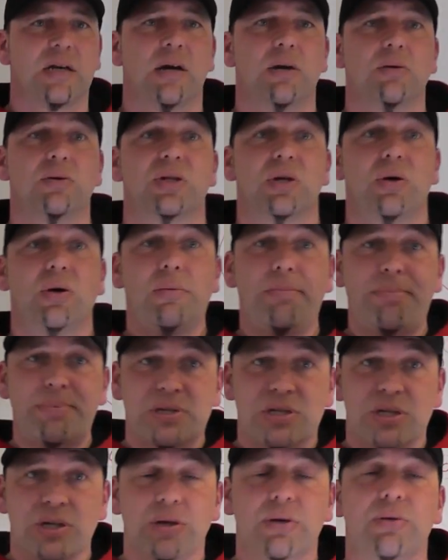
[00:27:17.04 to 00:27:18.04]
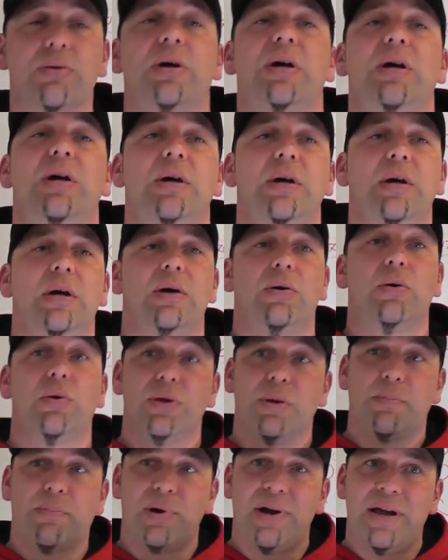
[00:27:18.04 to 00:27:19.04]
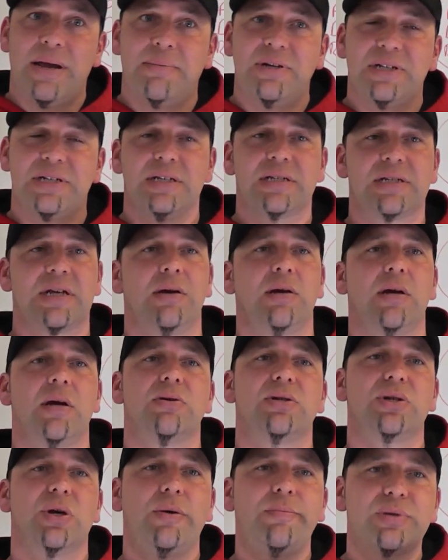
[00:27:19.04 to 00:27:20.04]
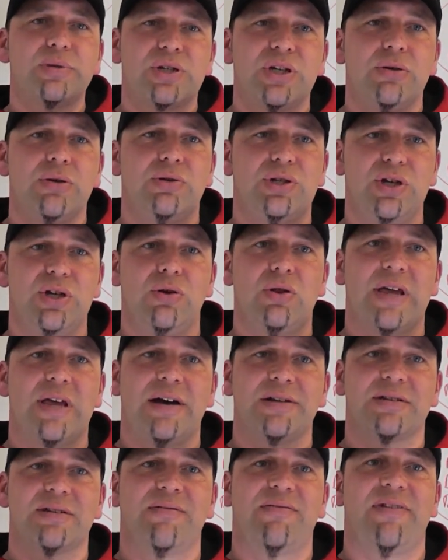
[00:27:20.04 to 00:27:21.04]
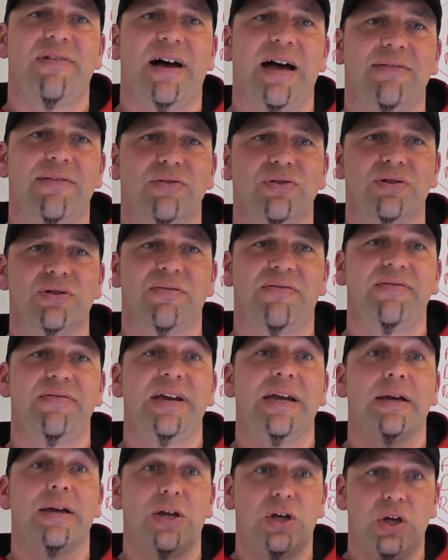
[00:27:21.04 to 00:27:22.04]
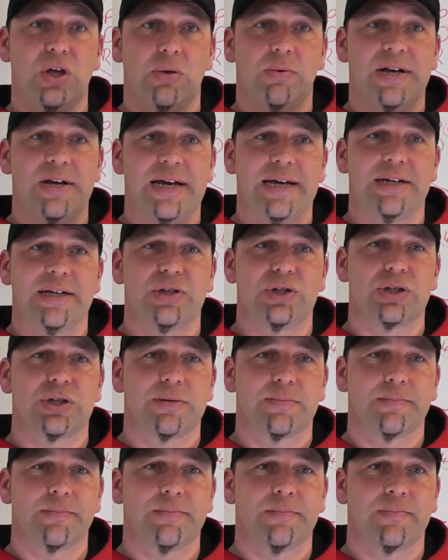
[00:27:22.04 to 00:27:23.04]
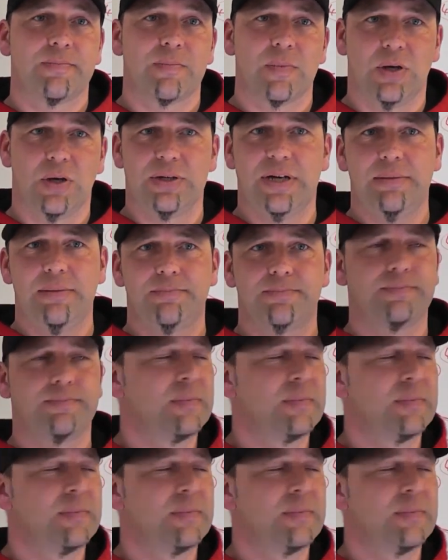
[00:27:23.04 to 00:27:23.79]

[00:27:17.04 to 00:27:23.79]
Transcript: goes up to, or the prohibited zone goes up to 2,500 feet QNH. Okay?